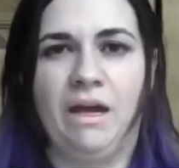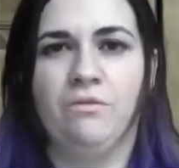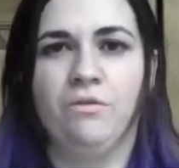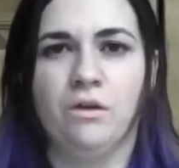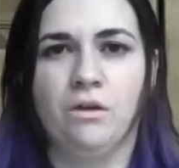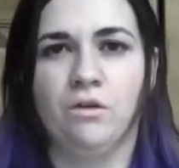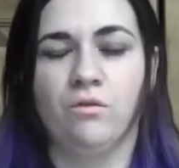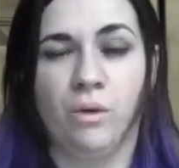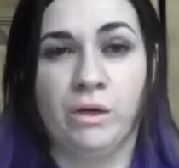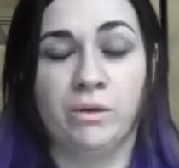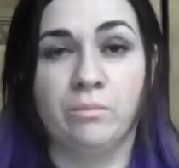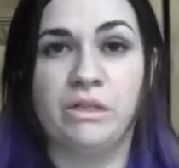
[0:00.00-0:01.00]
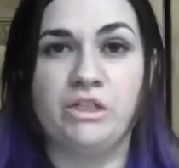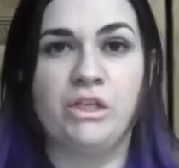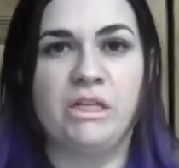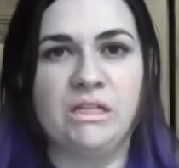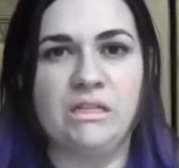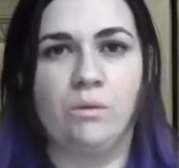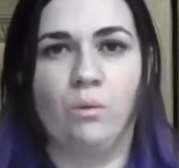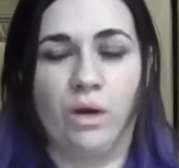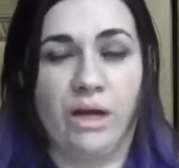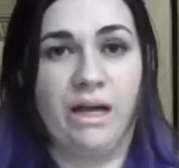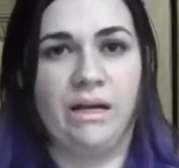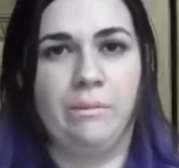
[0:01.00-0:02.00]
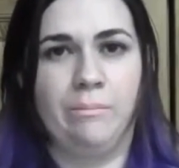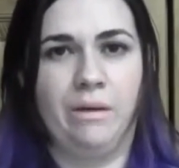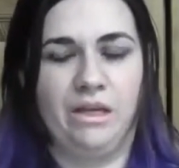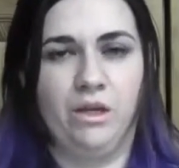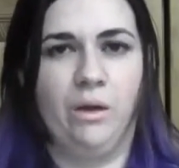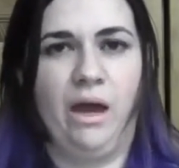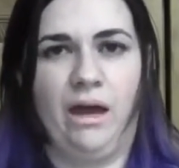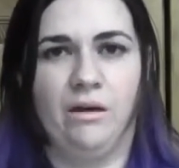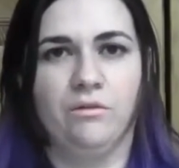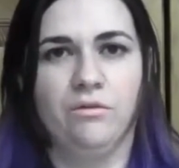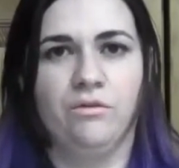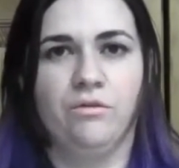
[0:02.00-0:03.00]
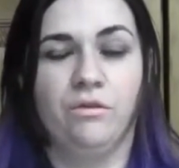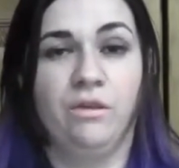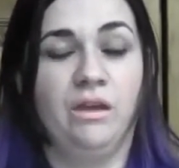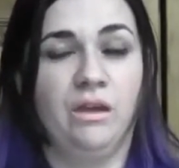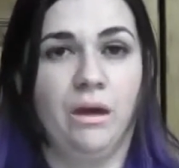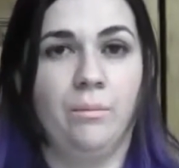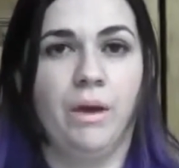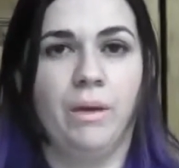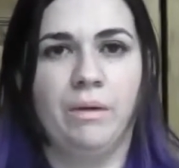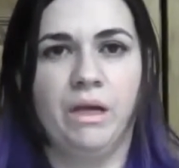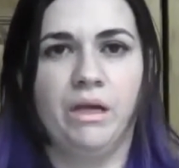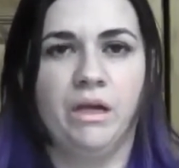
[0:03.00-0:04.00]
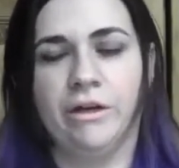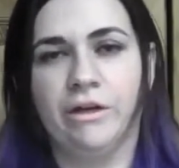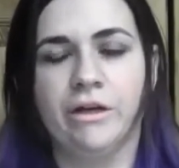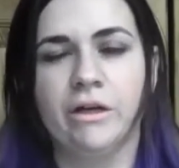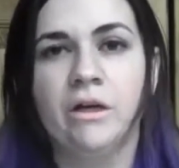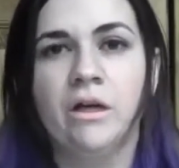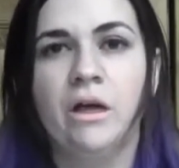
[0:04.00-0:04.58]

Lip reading: mindful of what your budget is and what kind of money you have for the upcoming year.